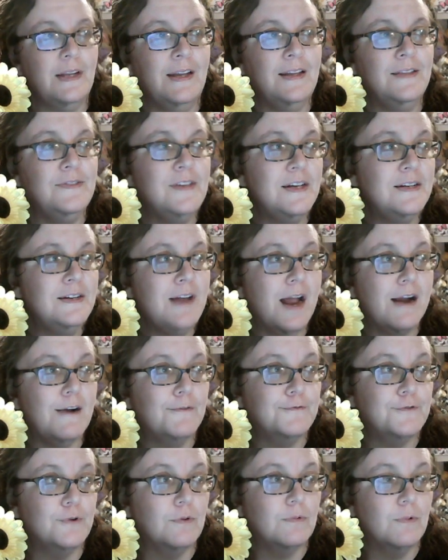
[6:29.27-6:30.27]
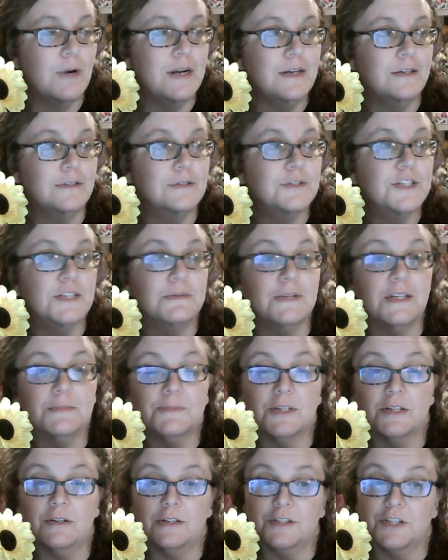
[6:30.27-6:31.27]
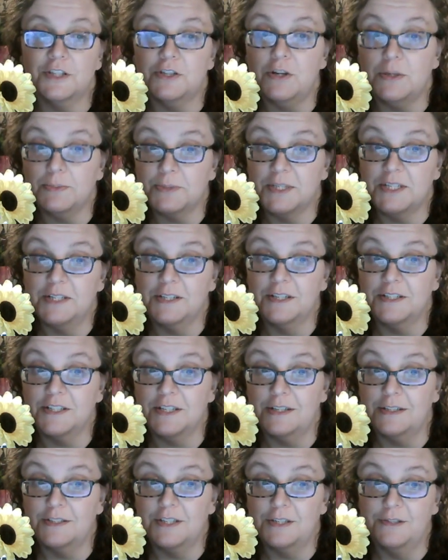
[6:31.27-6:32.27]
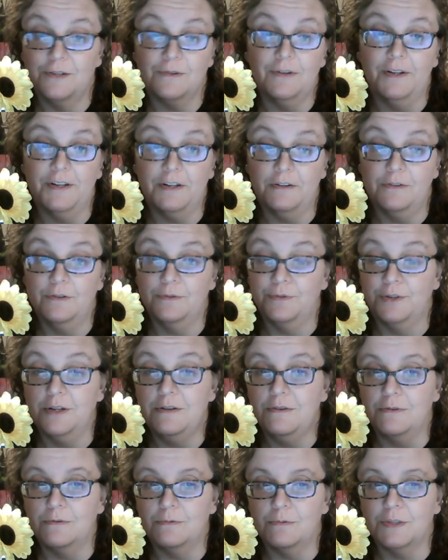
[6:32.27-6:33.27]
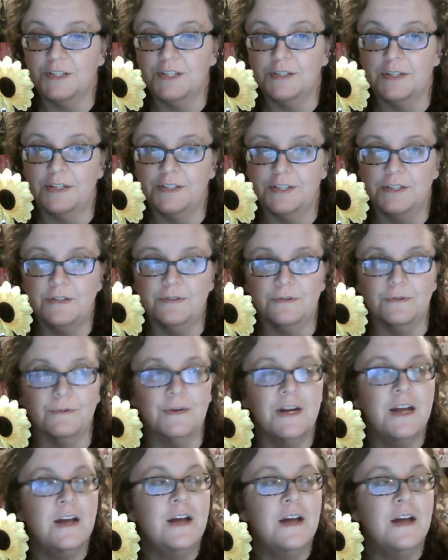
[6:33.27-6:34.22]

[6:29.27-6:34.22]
And then after a while, sometimes God stops sending signs, and you're like, oh no, what did I do?